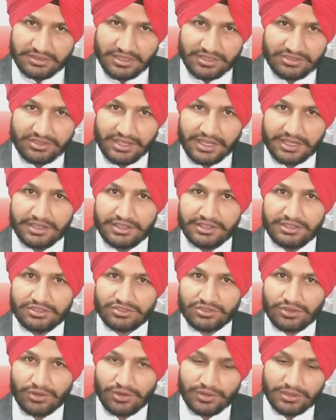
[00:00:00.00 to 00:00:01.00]
The second is
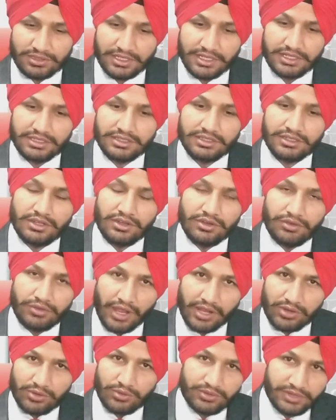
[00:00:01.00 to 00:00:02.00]
called the
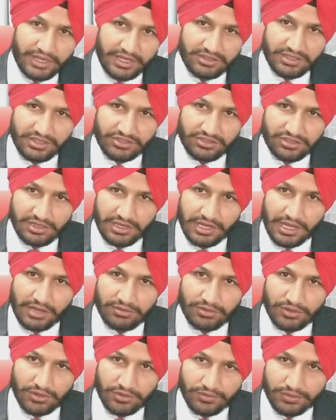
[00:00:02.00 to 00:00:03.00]
recognition
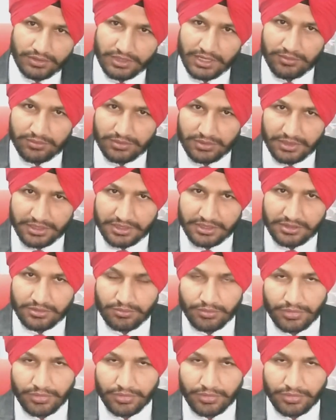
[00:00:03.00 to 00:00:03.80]
level of vocabulary.